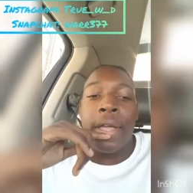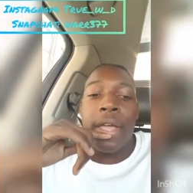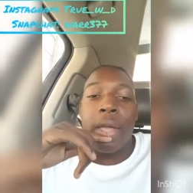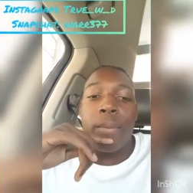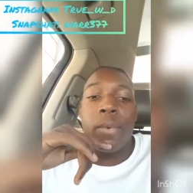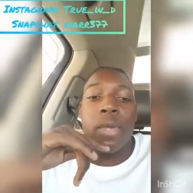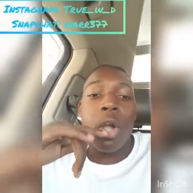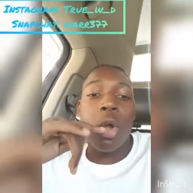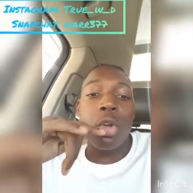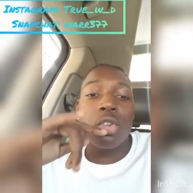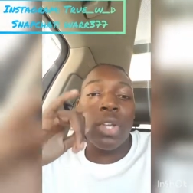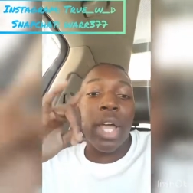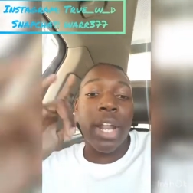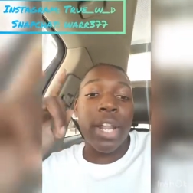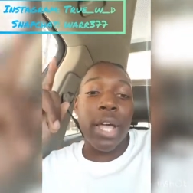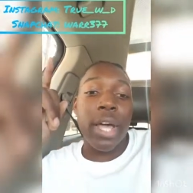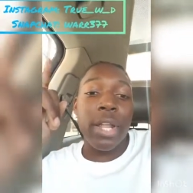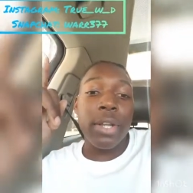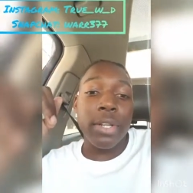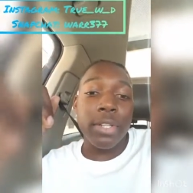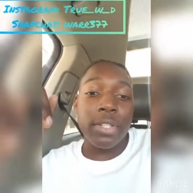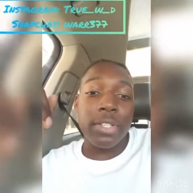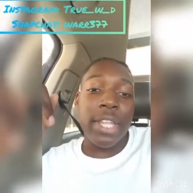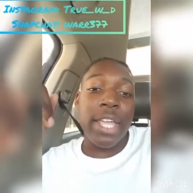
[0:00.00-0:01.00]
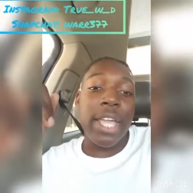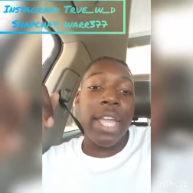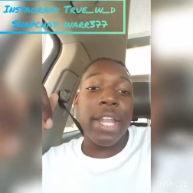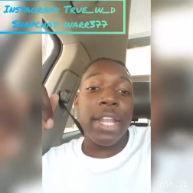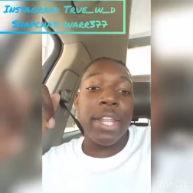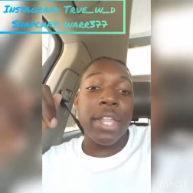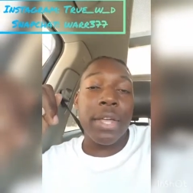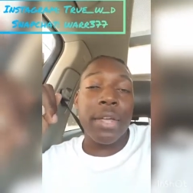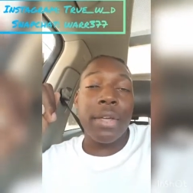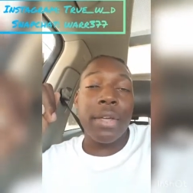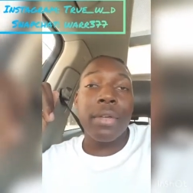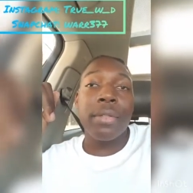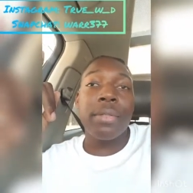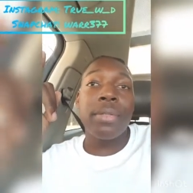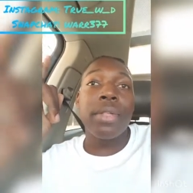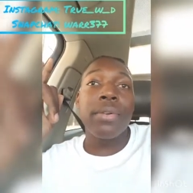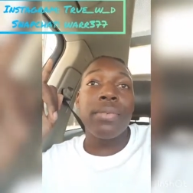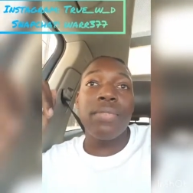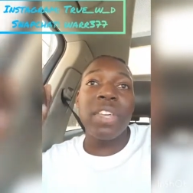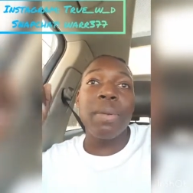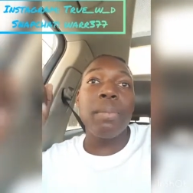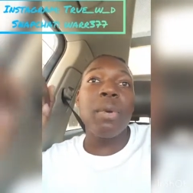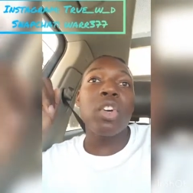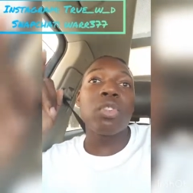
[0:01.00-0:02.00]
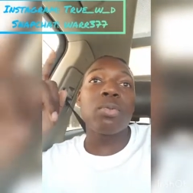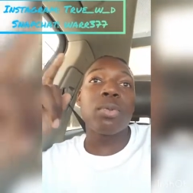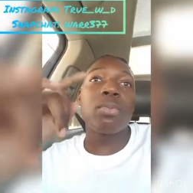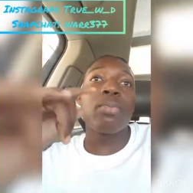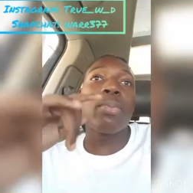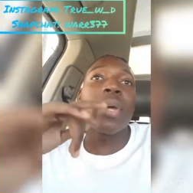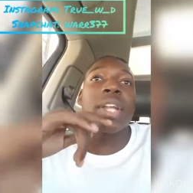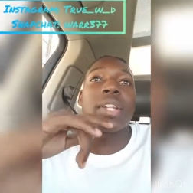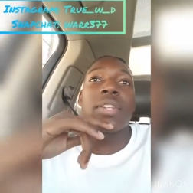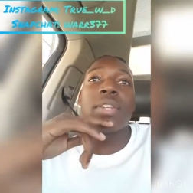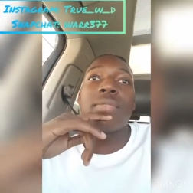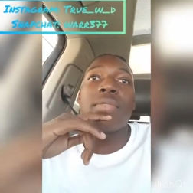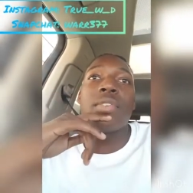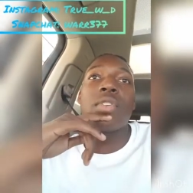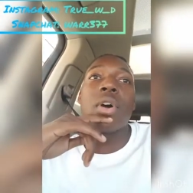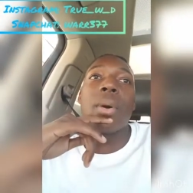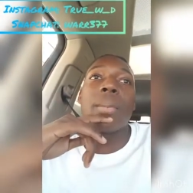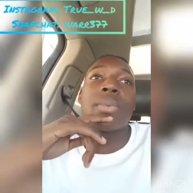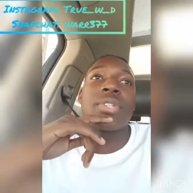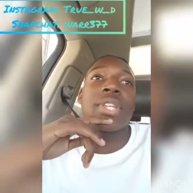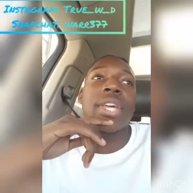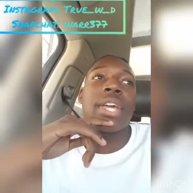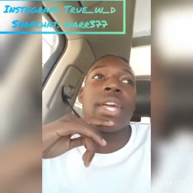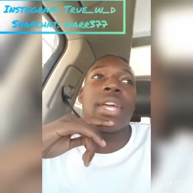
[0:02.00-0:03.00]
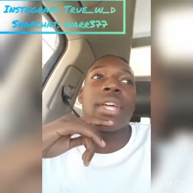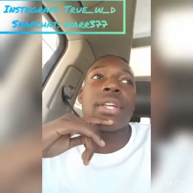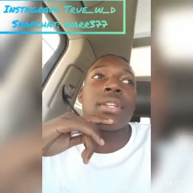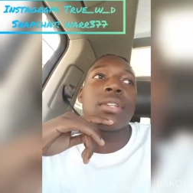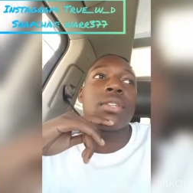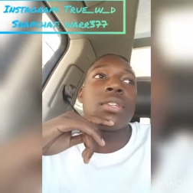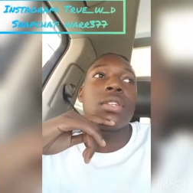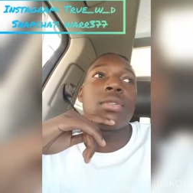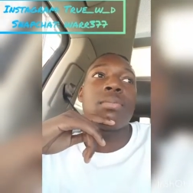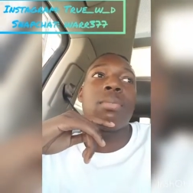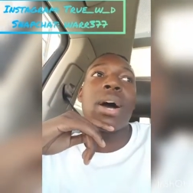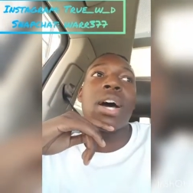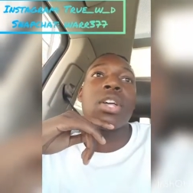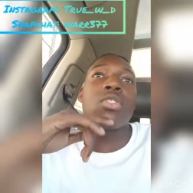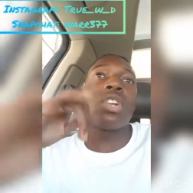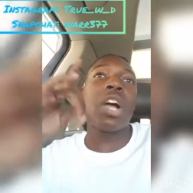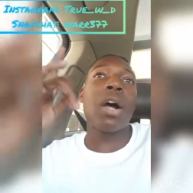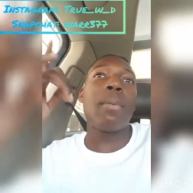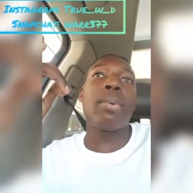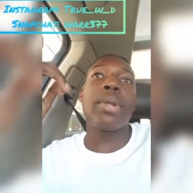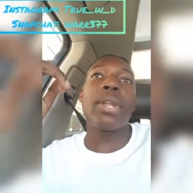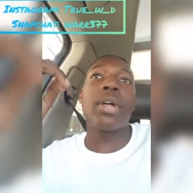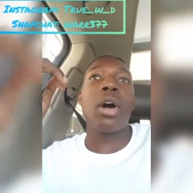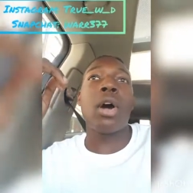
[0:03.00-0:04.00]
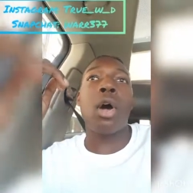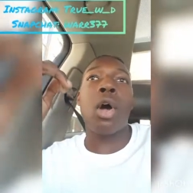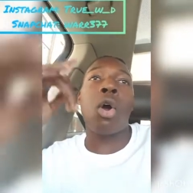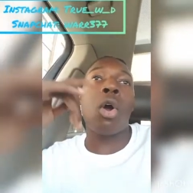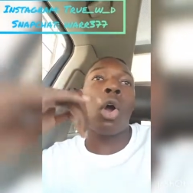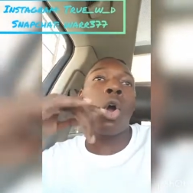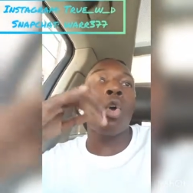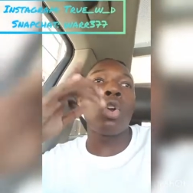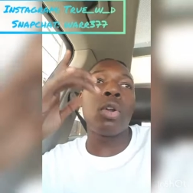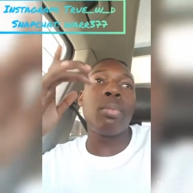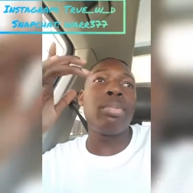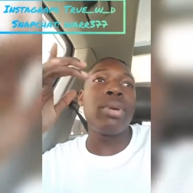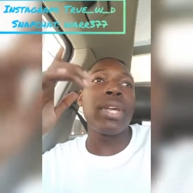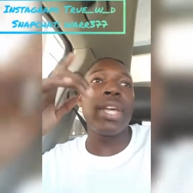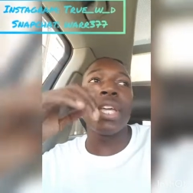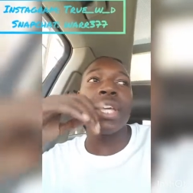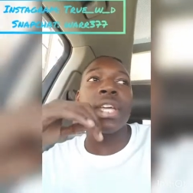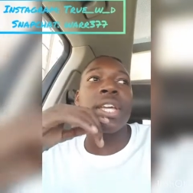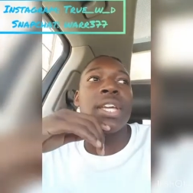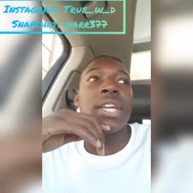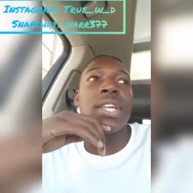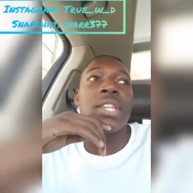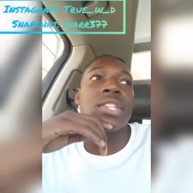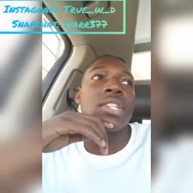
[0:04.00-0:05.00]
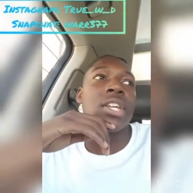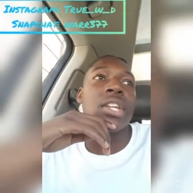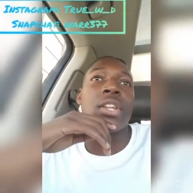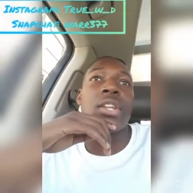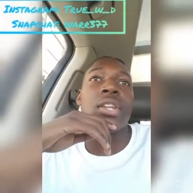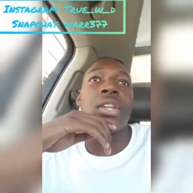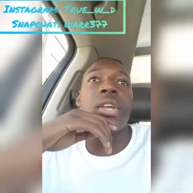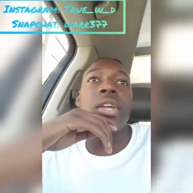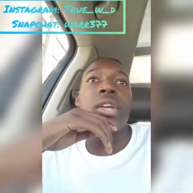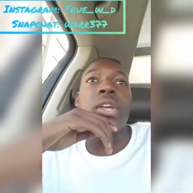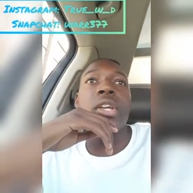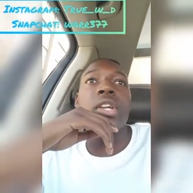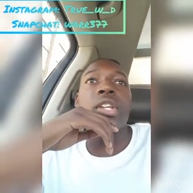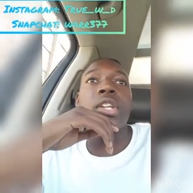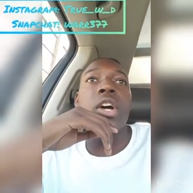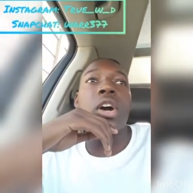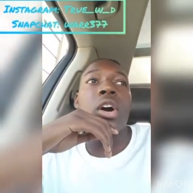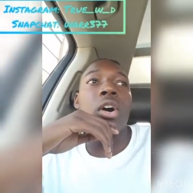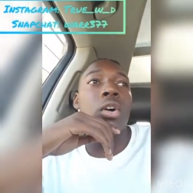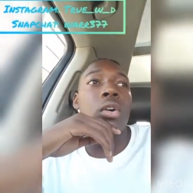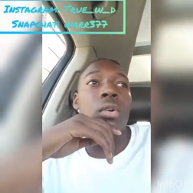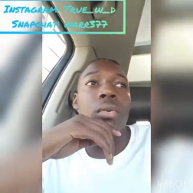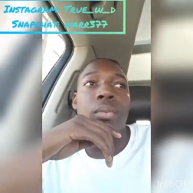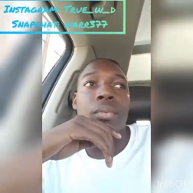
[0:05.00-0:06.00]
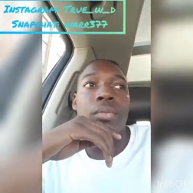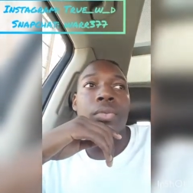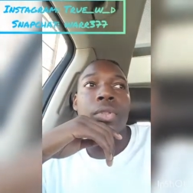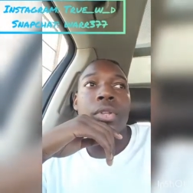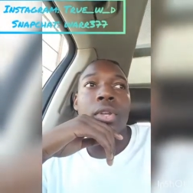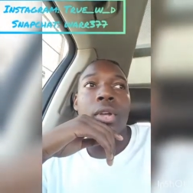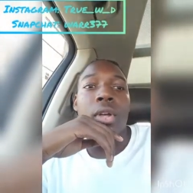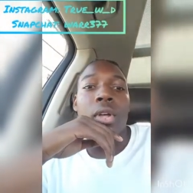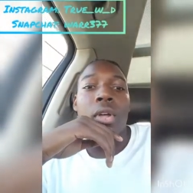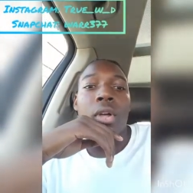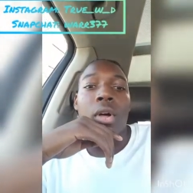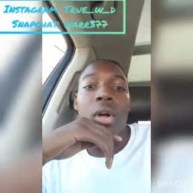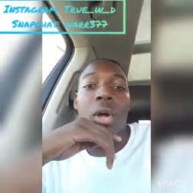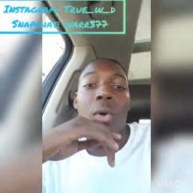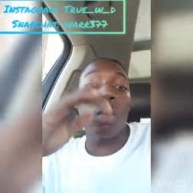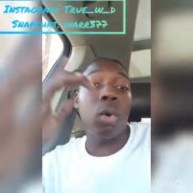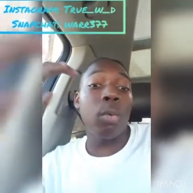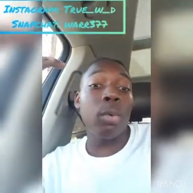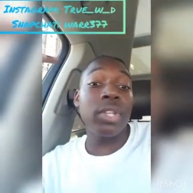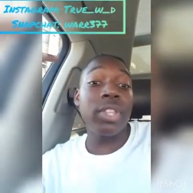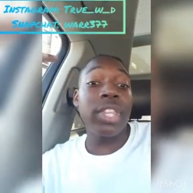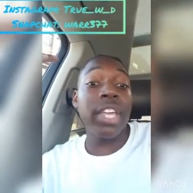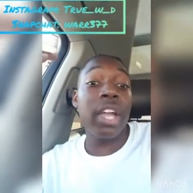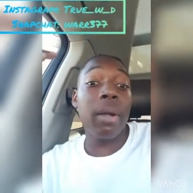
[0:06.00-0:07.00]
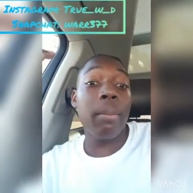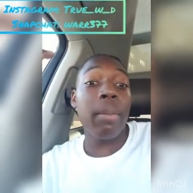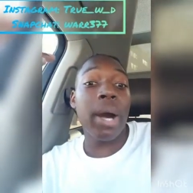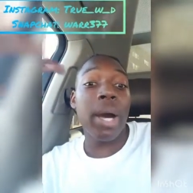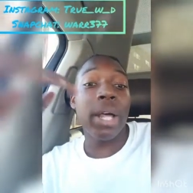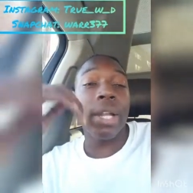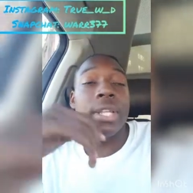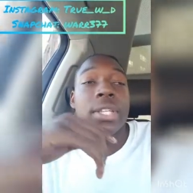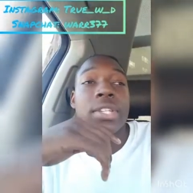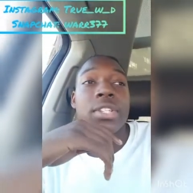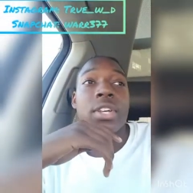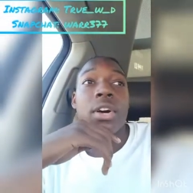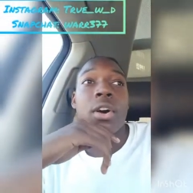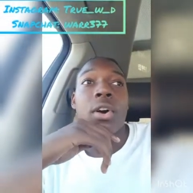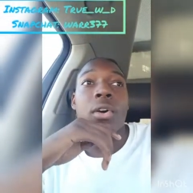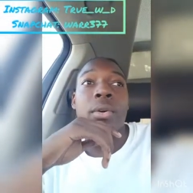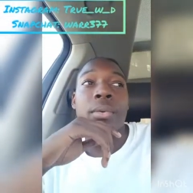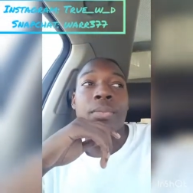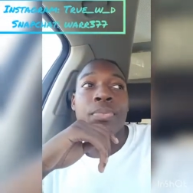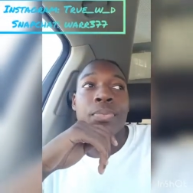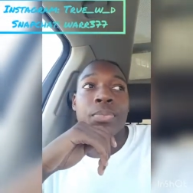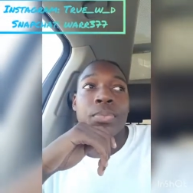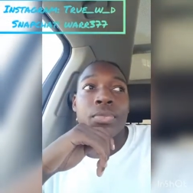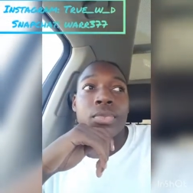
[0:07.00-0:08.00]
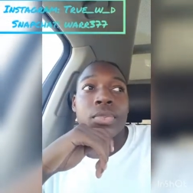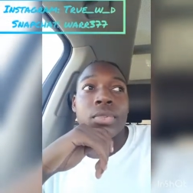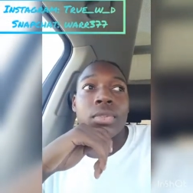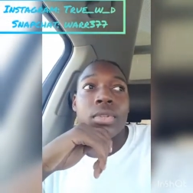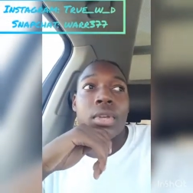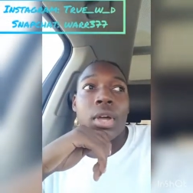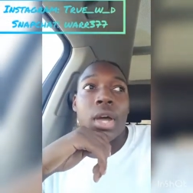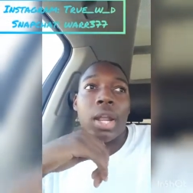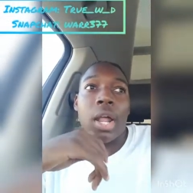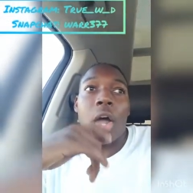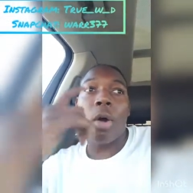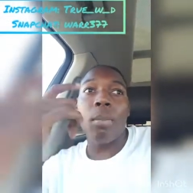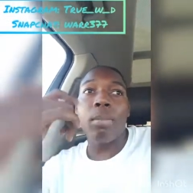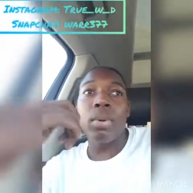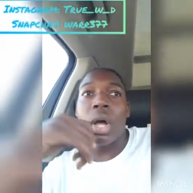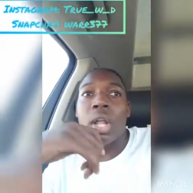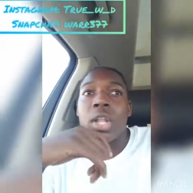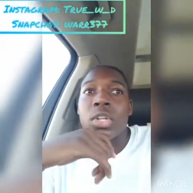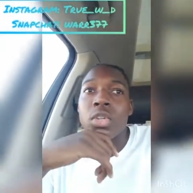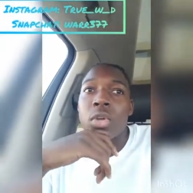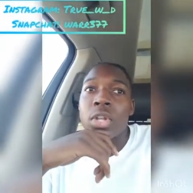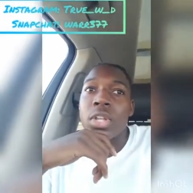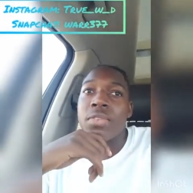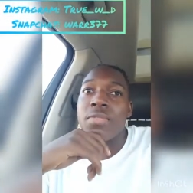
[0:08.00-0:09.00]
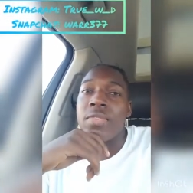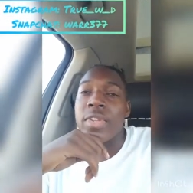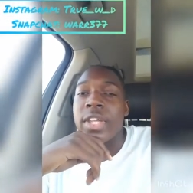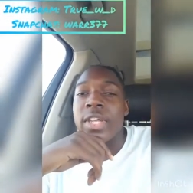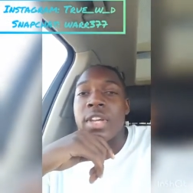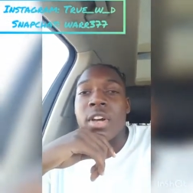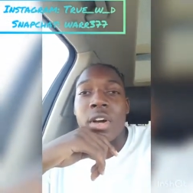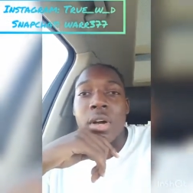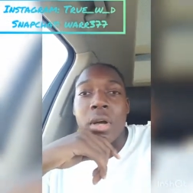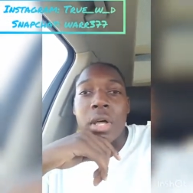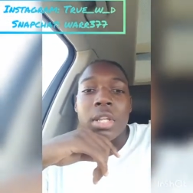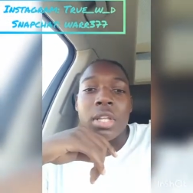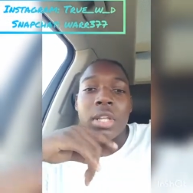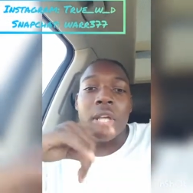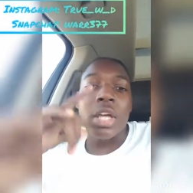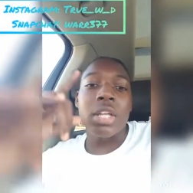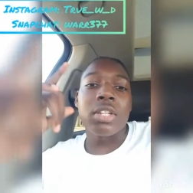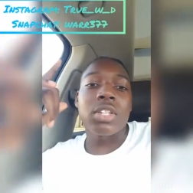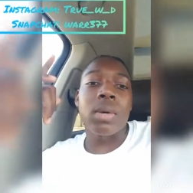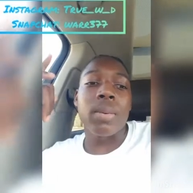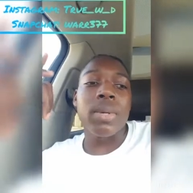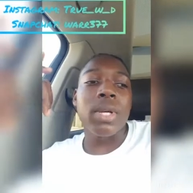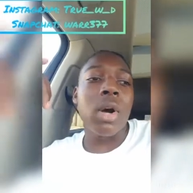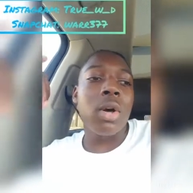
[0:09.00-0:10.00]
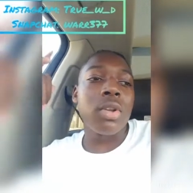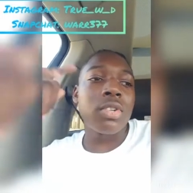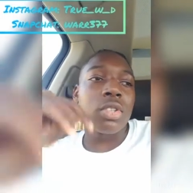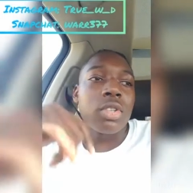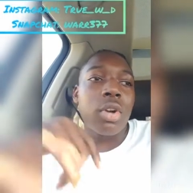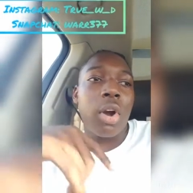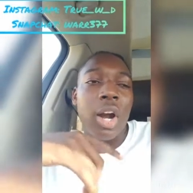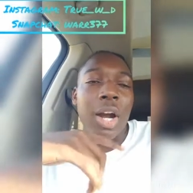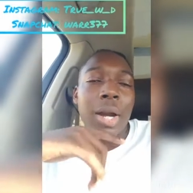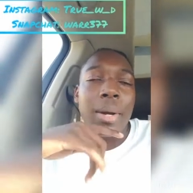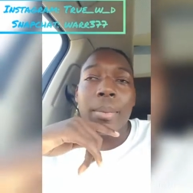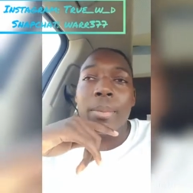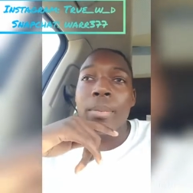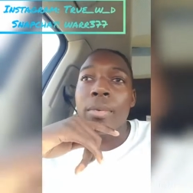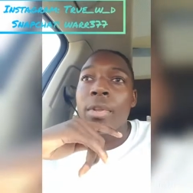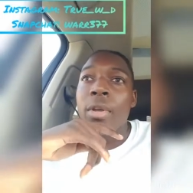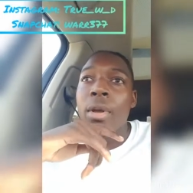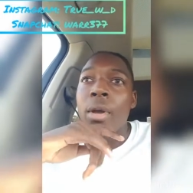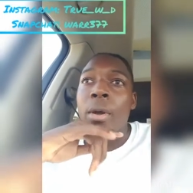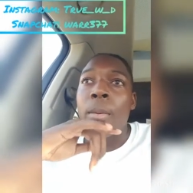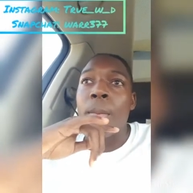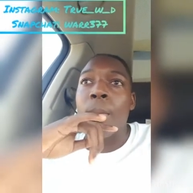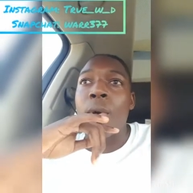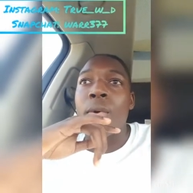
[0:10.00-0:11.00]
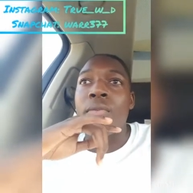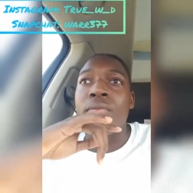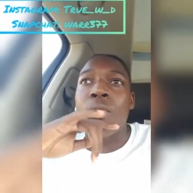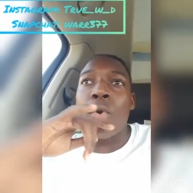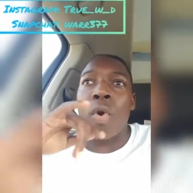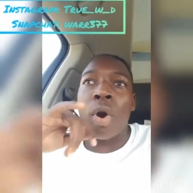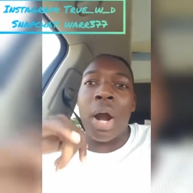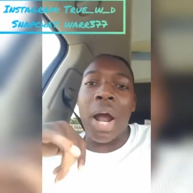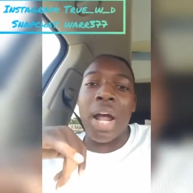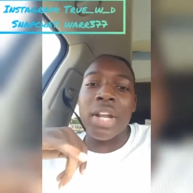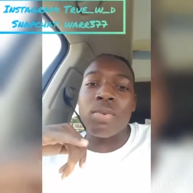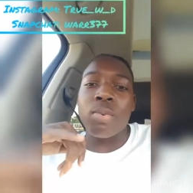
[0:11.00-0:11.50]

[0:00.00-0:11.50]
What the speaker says: we're gonna try to understand the female's perspective, you know what I'm saying? Just by dropping our own opinions and, on when we think about it. So, I hope y'all enjoy this video. So we're gonna start. Before